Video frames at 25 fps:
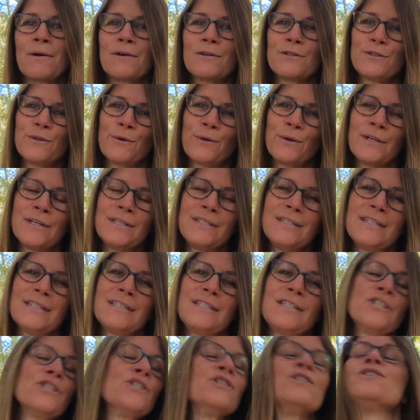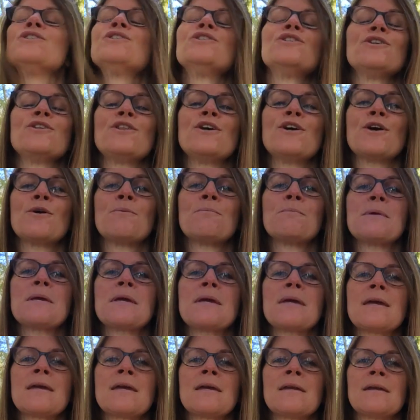So in addition to there
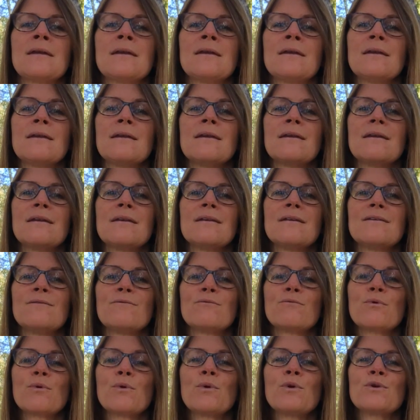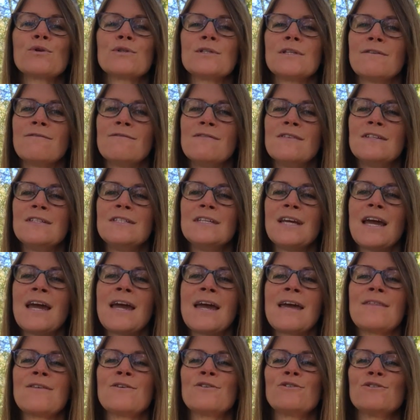being rulers of the
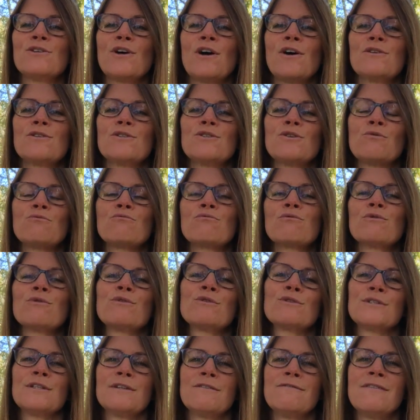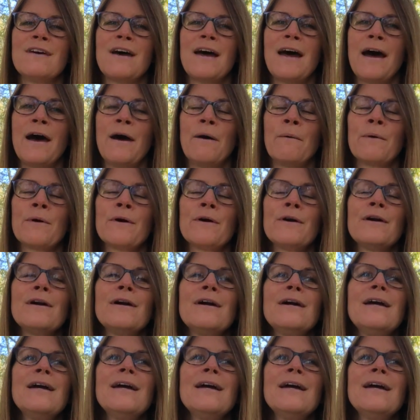day, there's also rulers of the hour.